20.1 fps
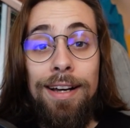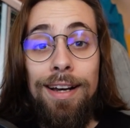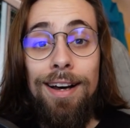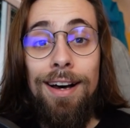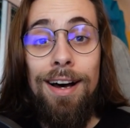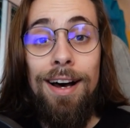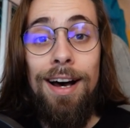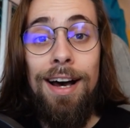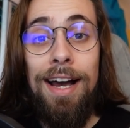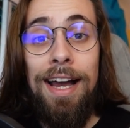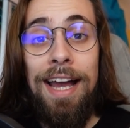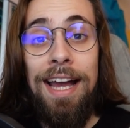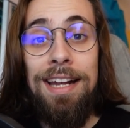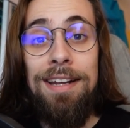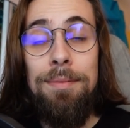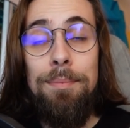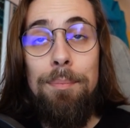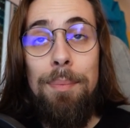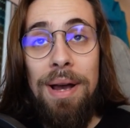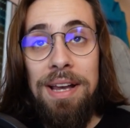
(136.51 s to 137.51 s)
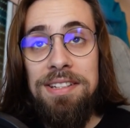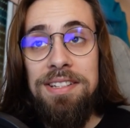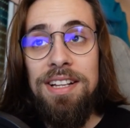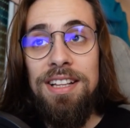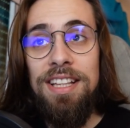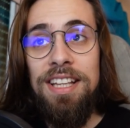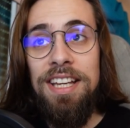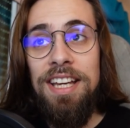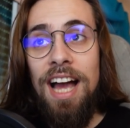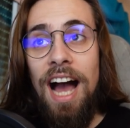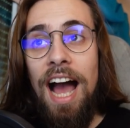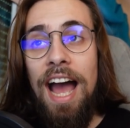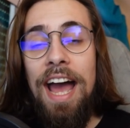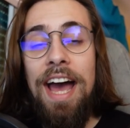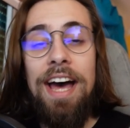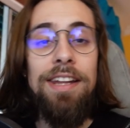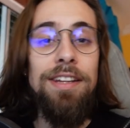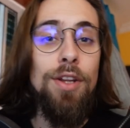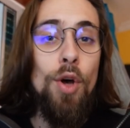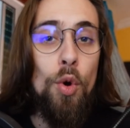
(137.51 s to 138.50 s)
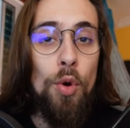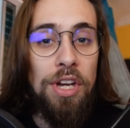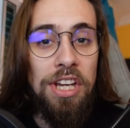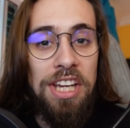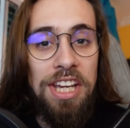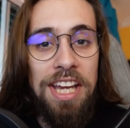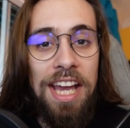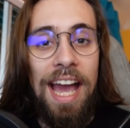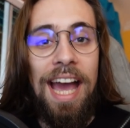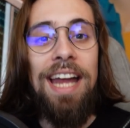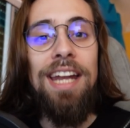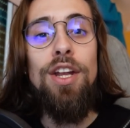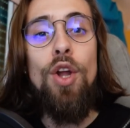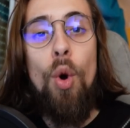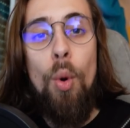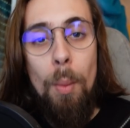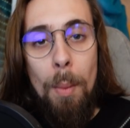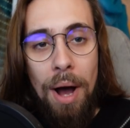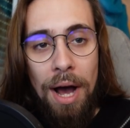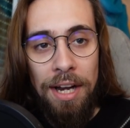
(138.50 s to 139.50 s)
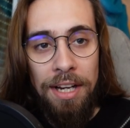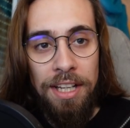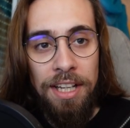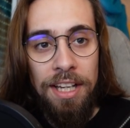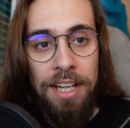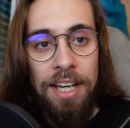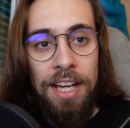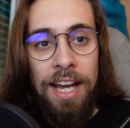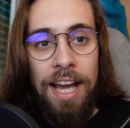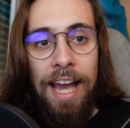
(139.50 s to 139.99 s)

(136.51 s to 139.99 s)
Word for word: uh, and basically I had no key and no money.